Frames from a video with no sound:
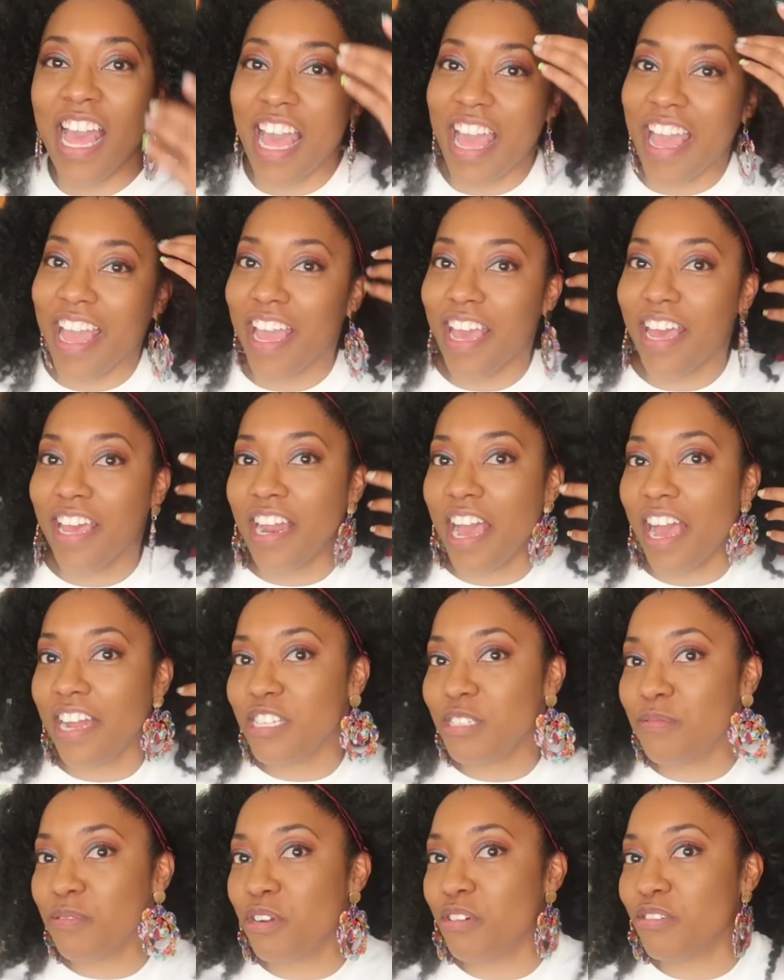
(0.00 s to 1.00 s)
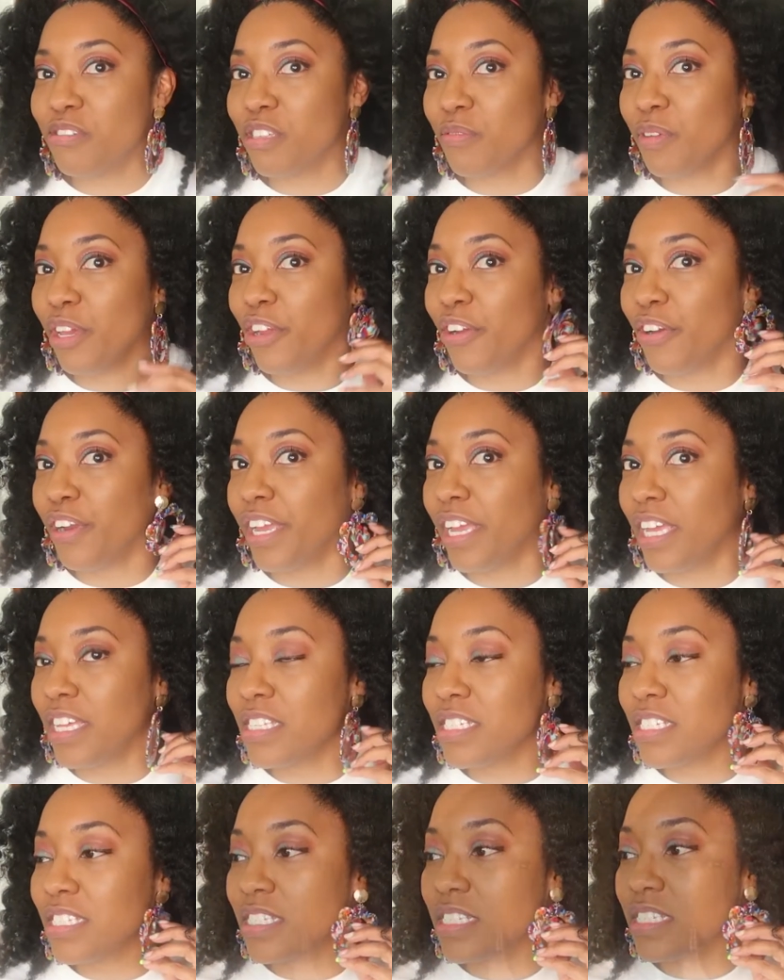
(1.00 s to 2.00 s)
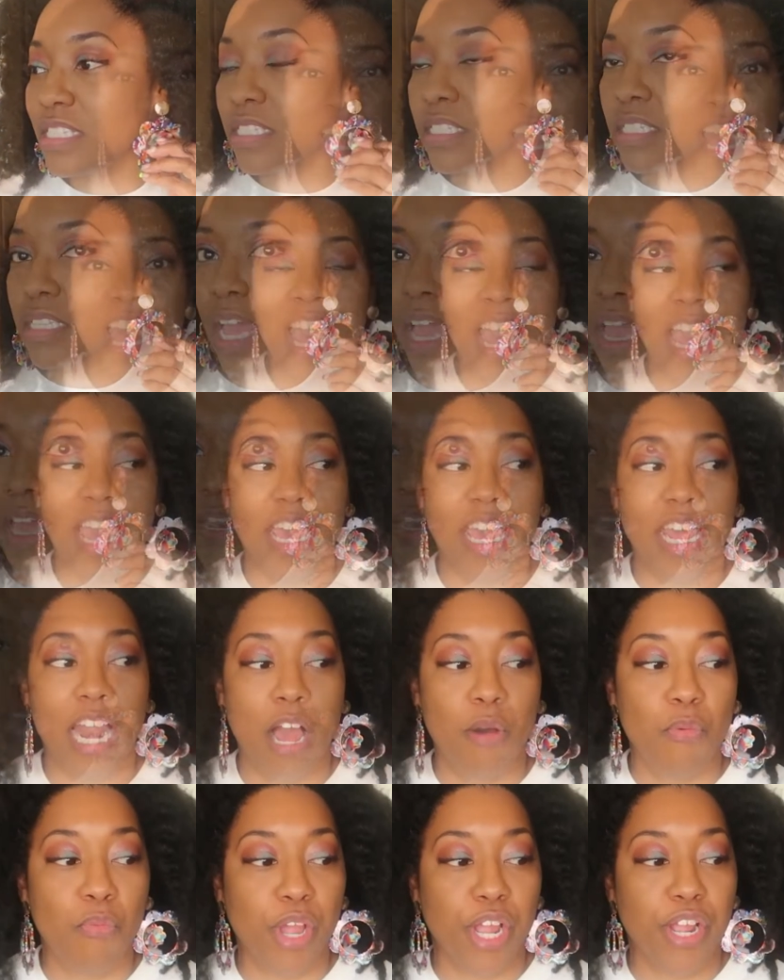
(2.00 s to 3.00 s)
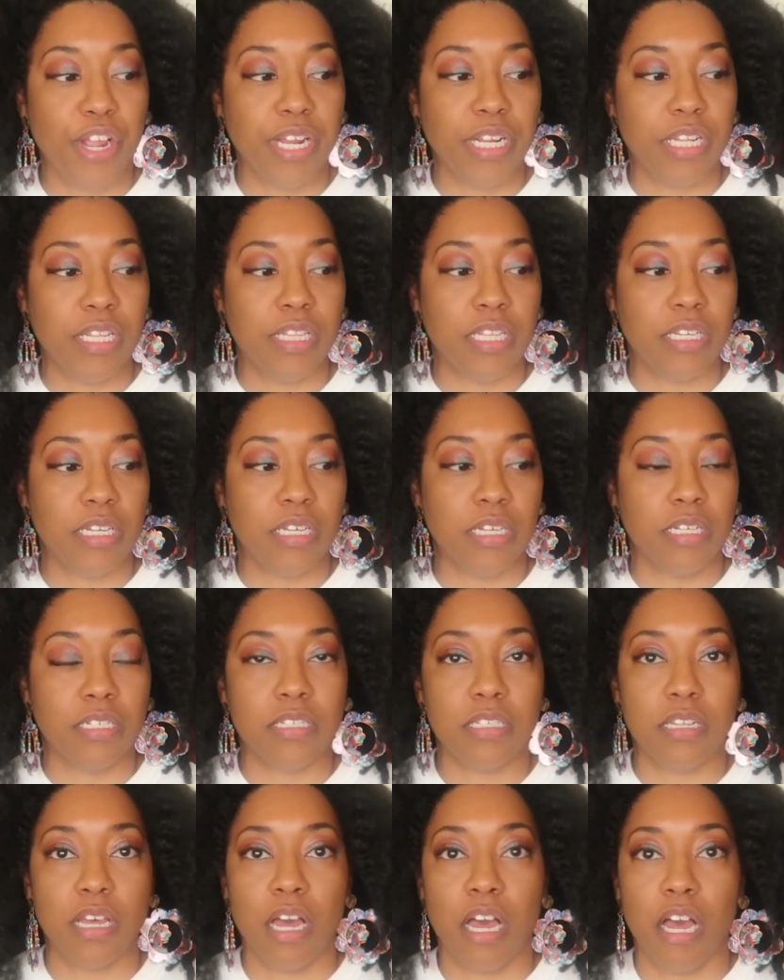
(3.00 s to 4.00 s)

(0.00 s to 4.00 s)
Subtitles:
And I just put on some earrings, and I'm wearing the